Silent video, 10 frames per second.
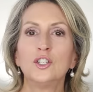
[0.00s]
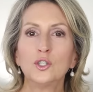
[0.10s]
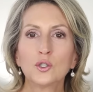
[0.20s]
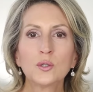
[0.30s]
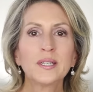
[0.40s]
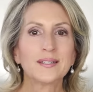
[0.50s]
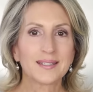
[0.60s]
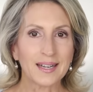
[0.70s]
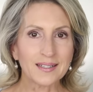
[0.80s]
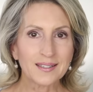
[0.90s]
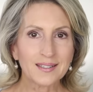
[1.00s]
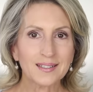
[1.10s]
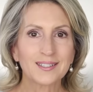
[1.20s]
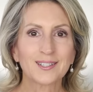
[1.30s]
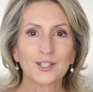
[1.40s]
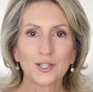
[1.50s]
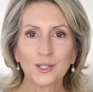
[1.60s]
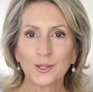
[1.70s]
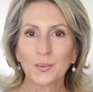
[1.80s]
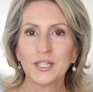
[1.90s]
Nutrient dense is a
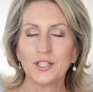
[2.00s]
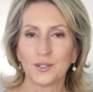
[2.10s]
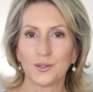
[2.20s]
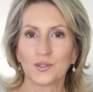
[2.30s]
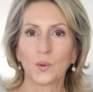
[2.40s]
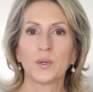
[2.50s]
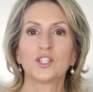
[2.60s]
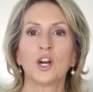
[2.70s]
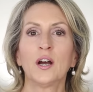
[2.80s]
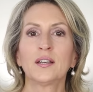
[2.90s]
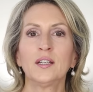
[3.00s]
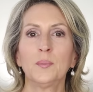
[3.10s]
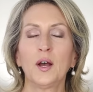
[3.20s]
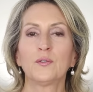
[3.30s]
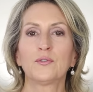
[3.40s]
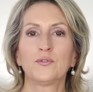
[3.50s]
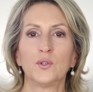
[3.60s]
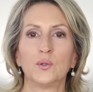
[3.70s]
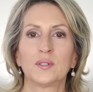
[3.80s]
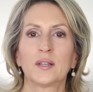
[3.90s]
term we use when talking about
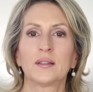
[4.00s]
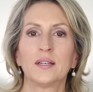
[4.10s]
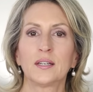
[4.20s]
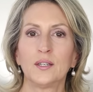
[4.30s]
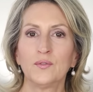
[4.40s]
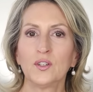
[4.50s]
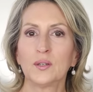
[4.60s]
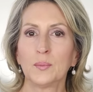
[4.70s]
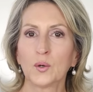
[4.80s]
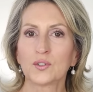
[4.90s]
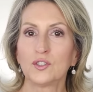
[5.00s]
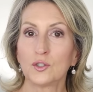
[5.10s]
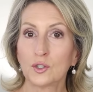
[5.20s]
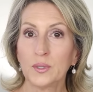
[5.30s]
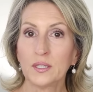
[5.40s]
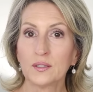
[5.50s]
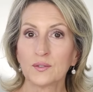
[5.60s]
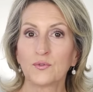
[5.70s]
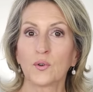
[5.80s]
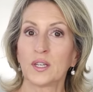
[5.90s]
foods that give you the most
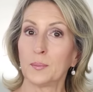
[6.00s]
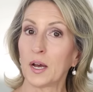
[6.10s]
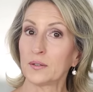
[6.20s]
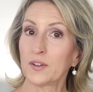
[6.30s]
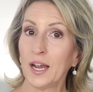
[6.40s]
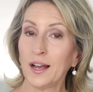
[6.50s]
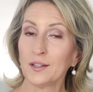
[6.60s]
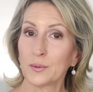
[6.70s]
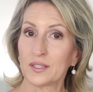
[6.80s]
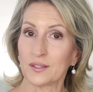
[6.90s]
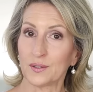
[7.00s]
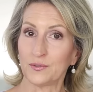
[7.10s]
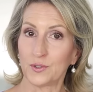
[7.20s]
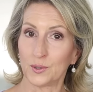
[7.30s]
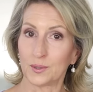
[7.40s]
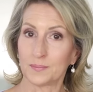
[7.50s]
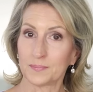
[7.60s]
nutrients for the amount of calories in the food.